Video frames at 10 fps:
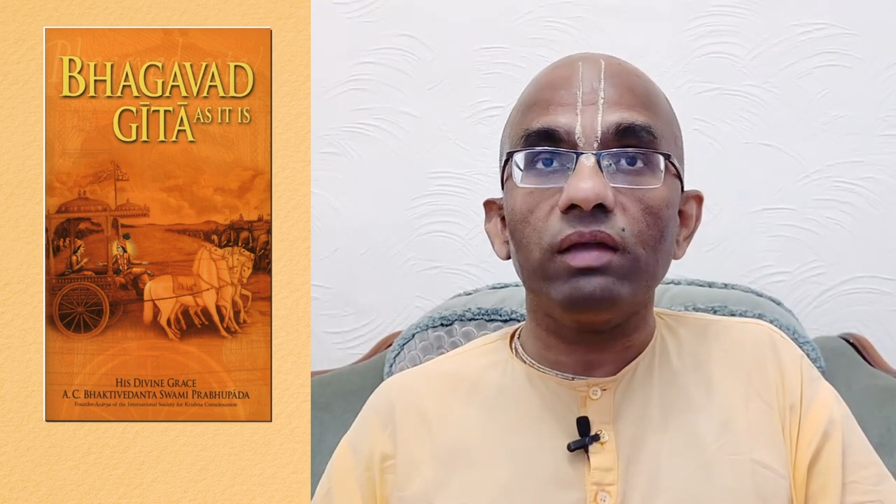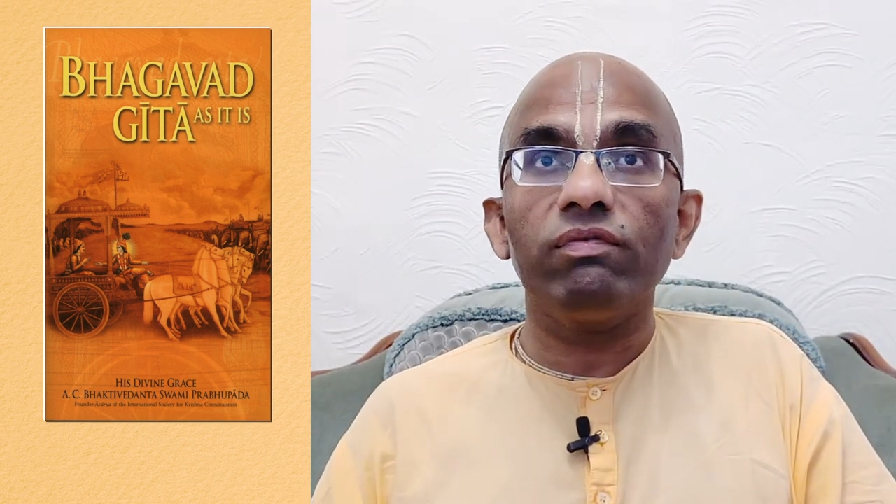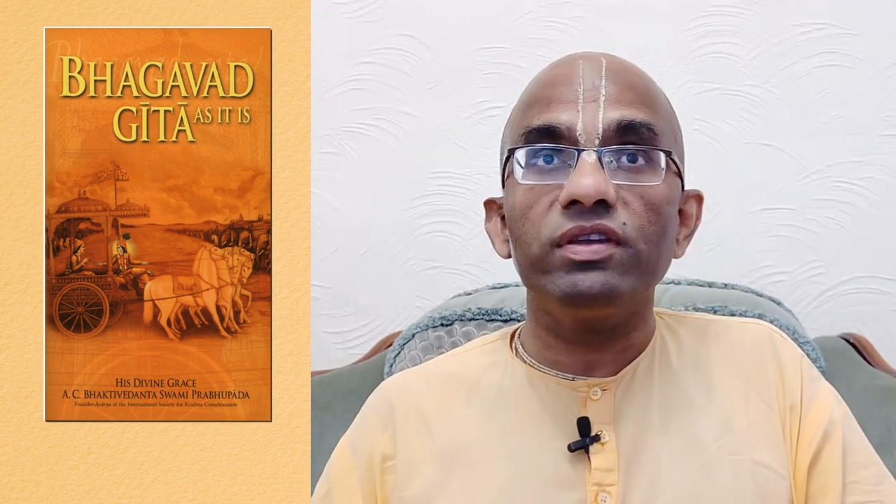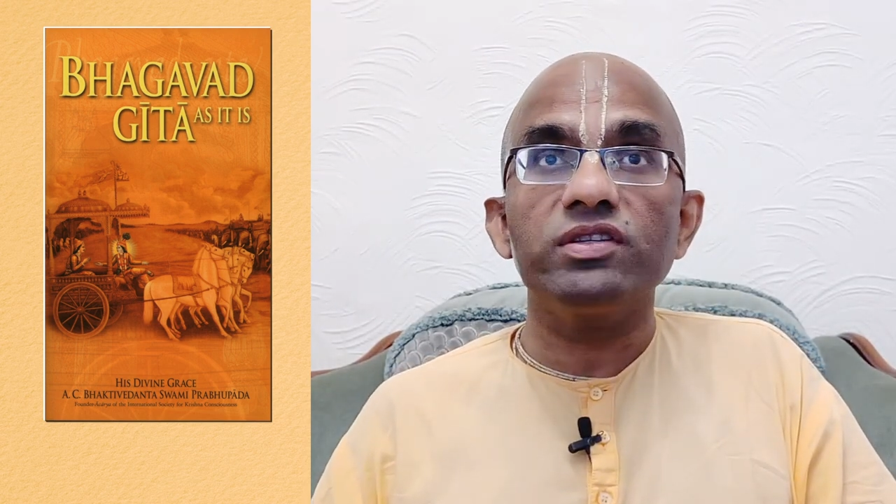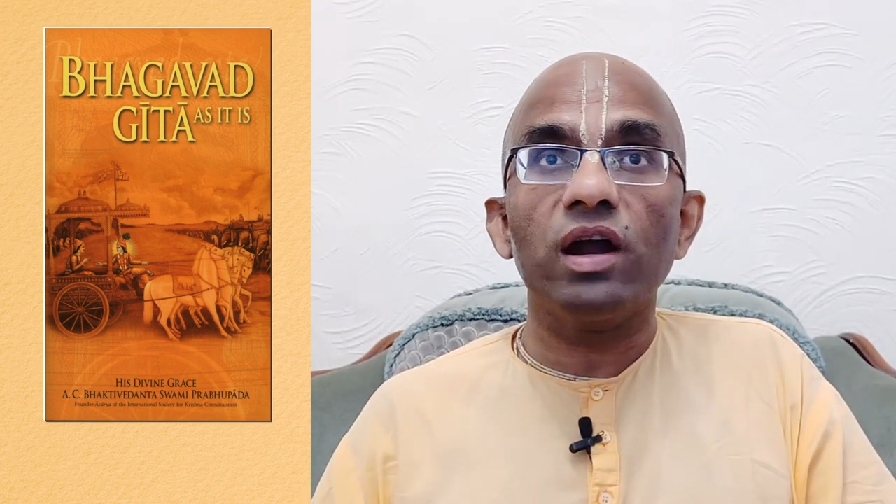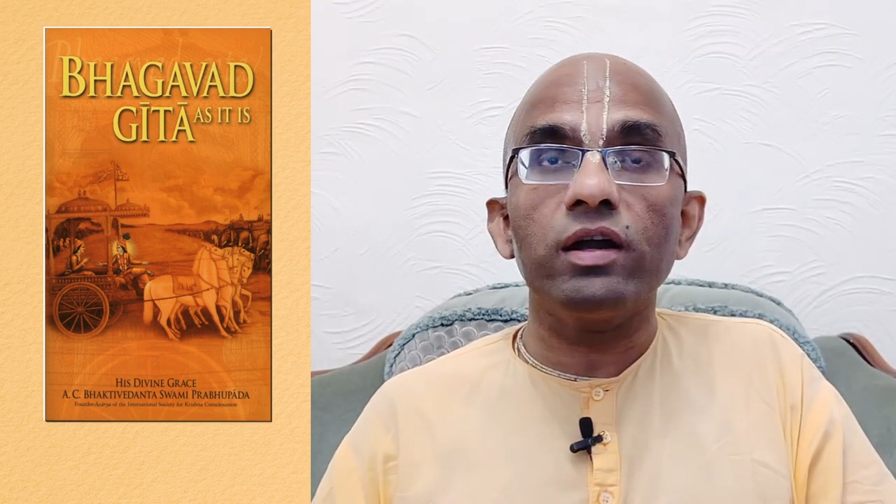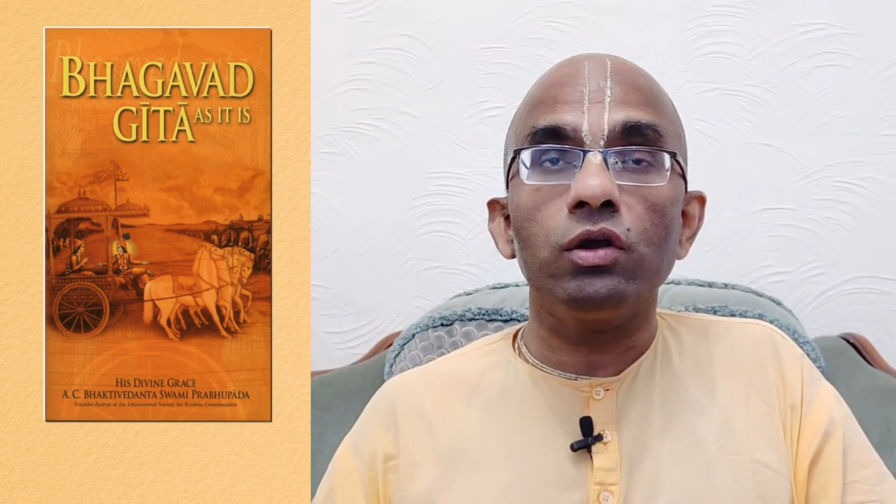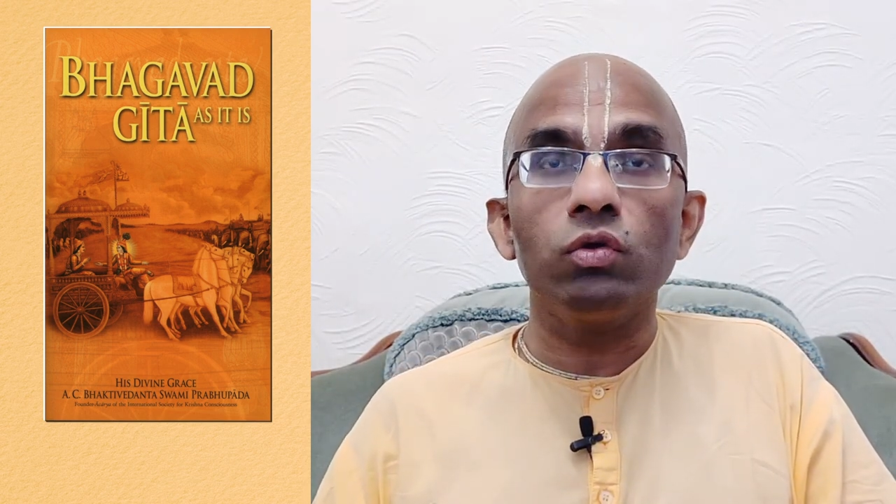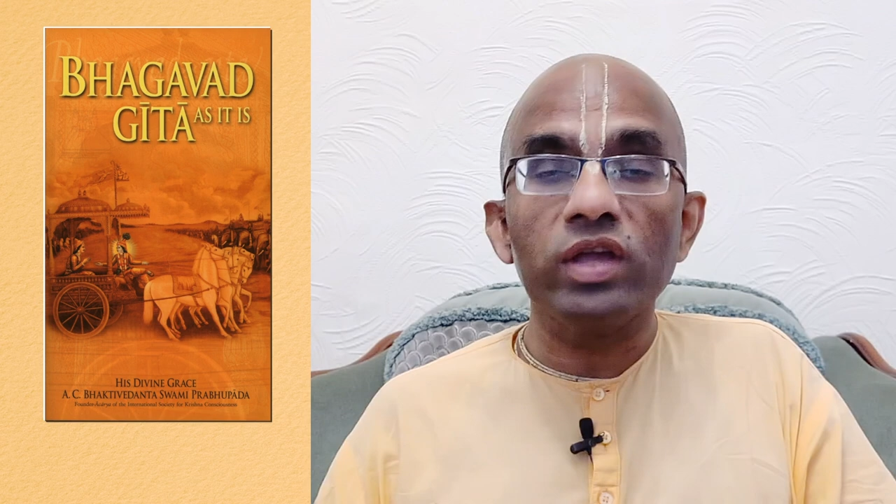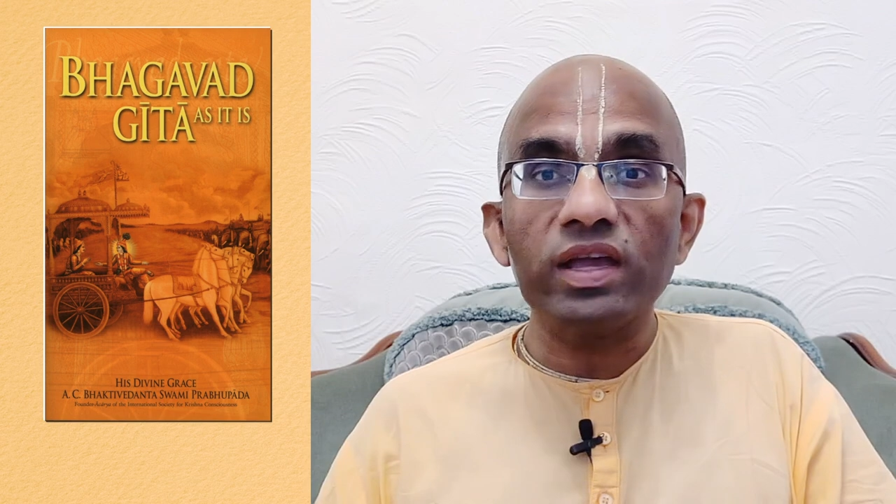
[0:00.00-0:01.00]
if we start
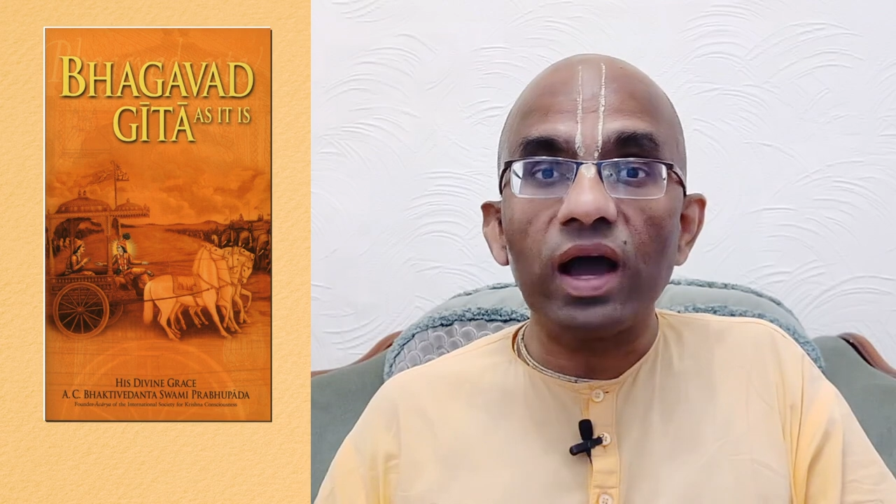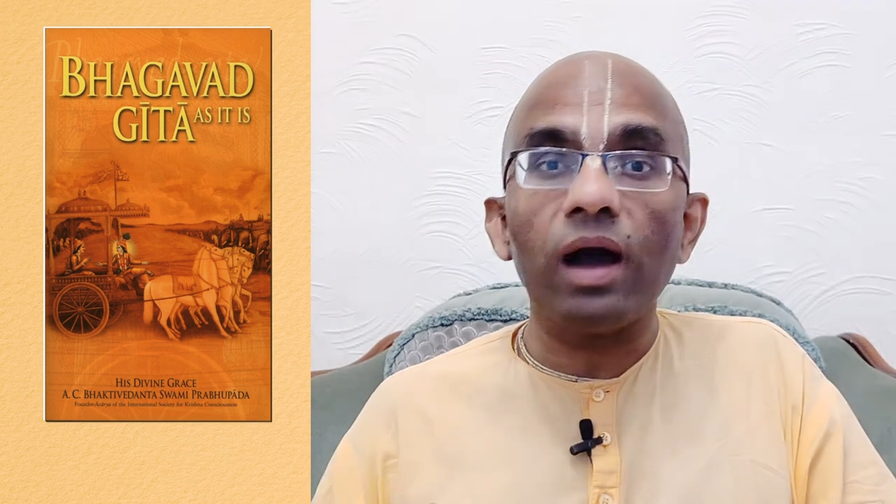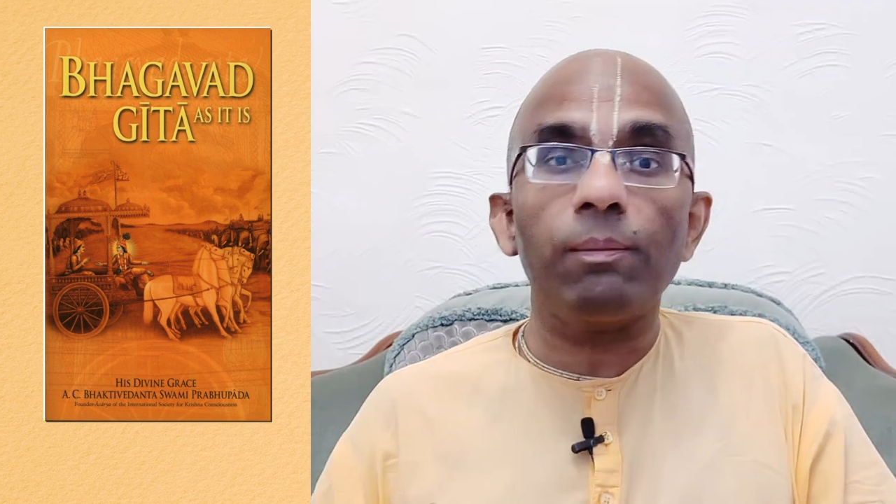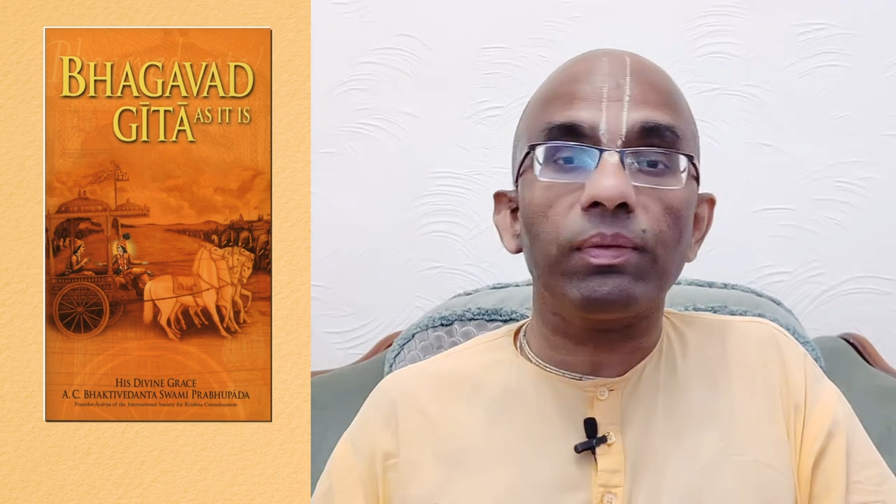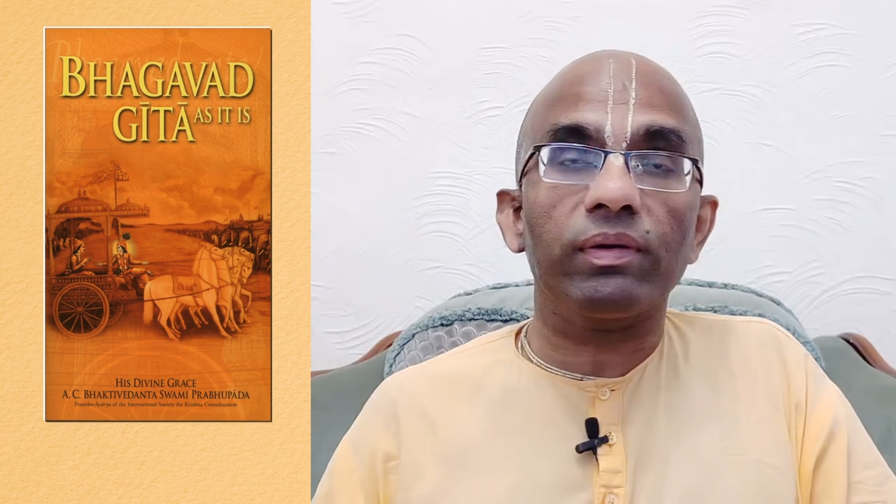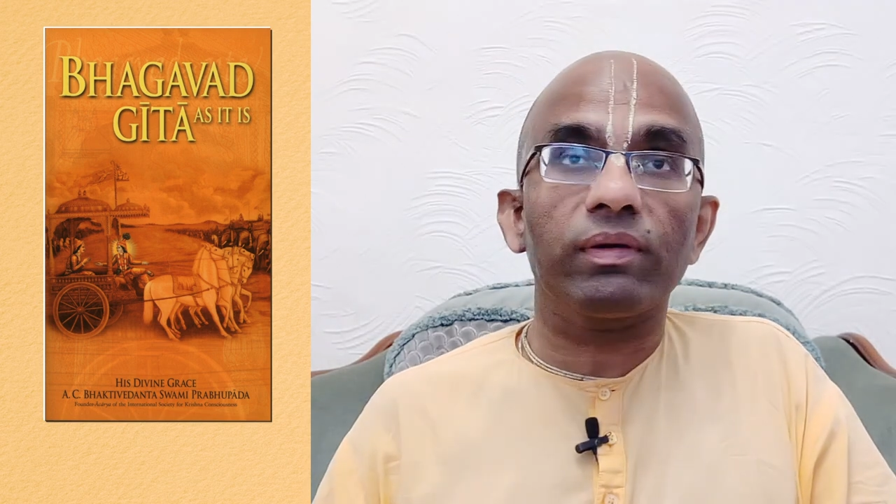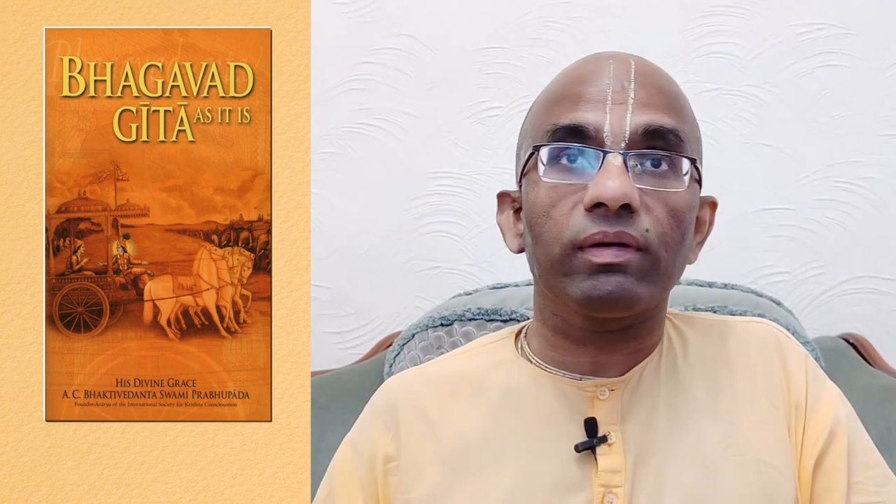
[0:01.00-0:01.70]
looking up